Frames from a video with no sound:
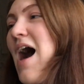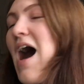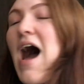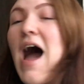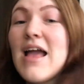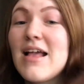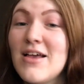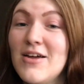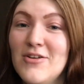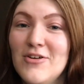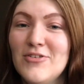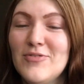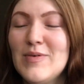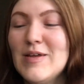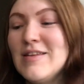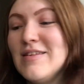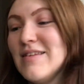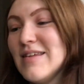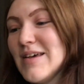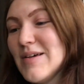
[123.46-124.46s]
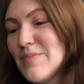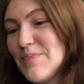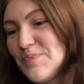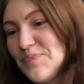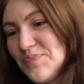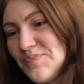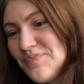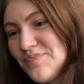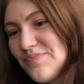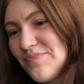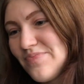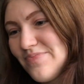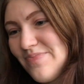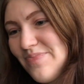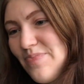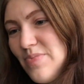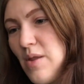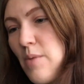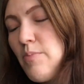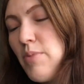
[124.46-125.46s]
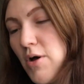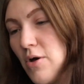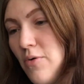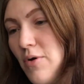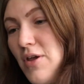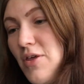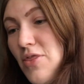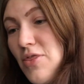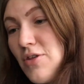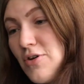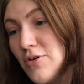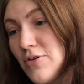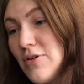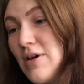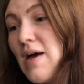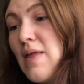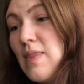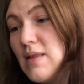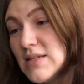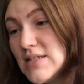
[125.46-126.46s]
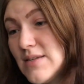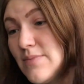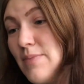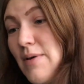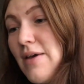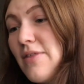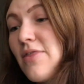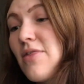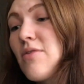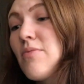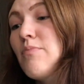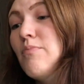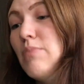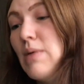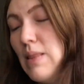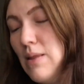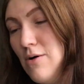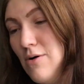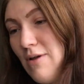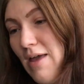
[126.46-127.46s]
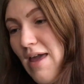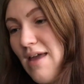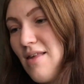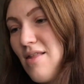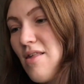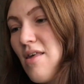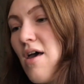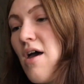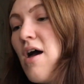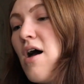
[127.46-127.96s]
I cannot speak today. But going through Elizabeth's belongings